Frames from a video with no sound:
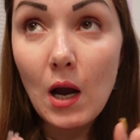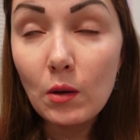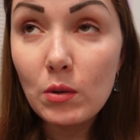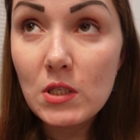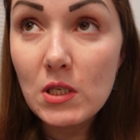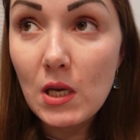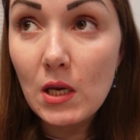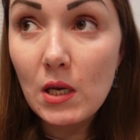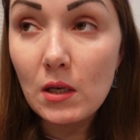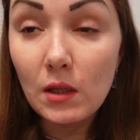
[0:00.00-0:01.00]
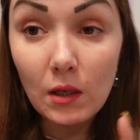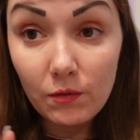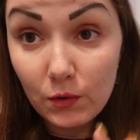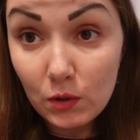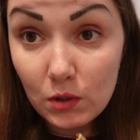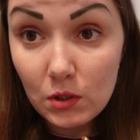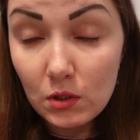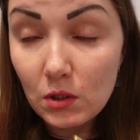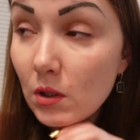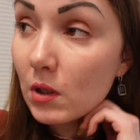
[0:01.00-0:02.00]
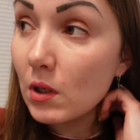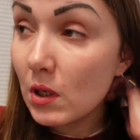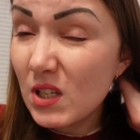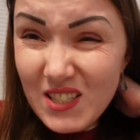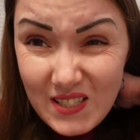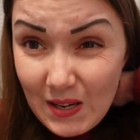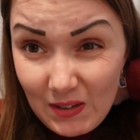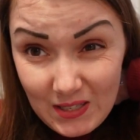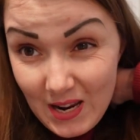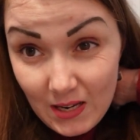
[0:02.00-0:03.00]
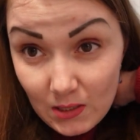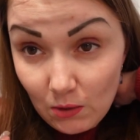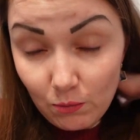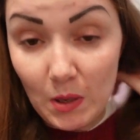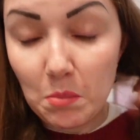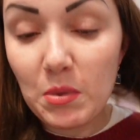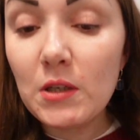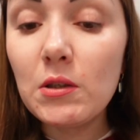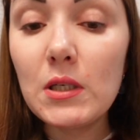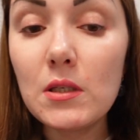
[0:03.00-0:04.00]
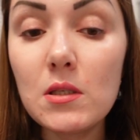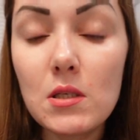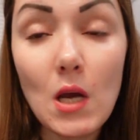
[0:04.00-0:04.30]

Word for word: i would say like first seven days of my period,